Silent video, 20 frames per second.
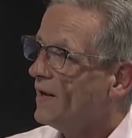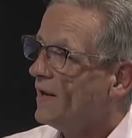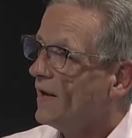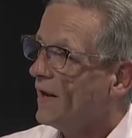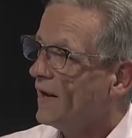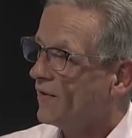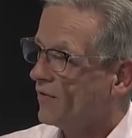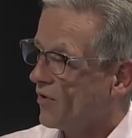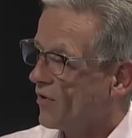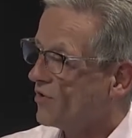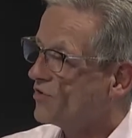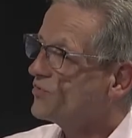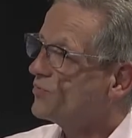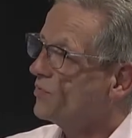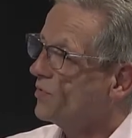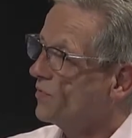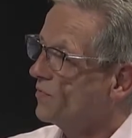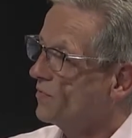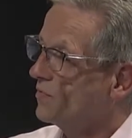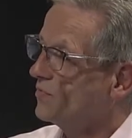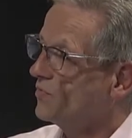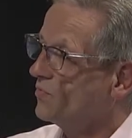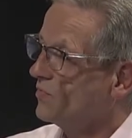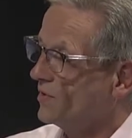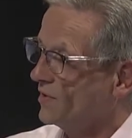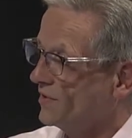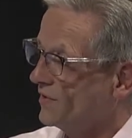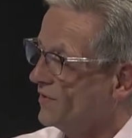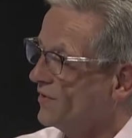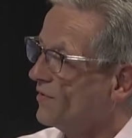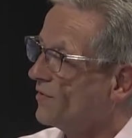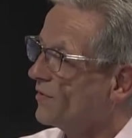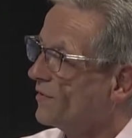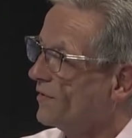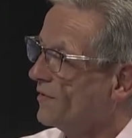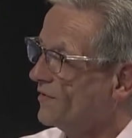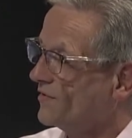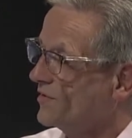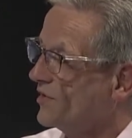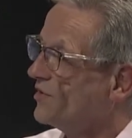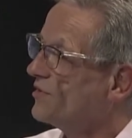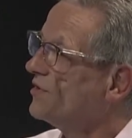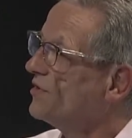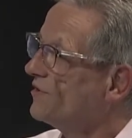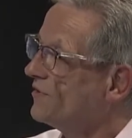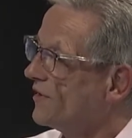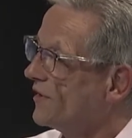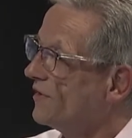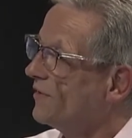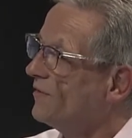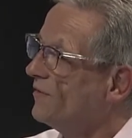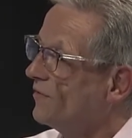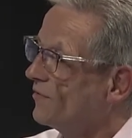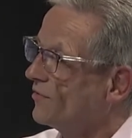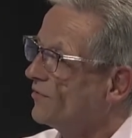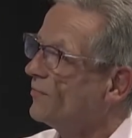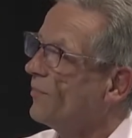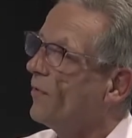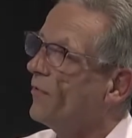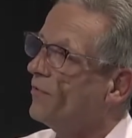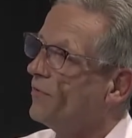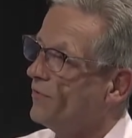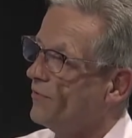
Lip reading: And OSPIRG was one of the organizations that endorsed both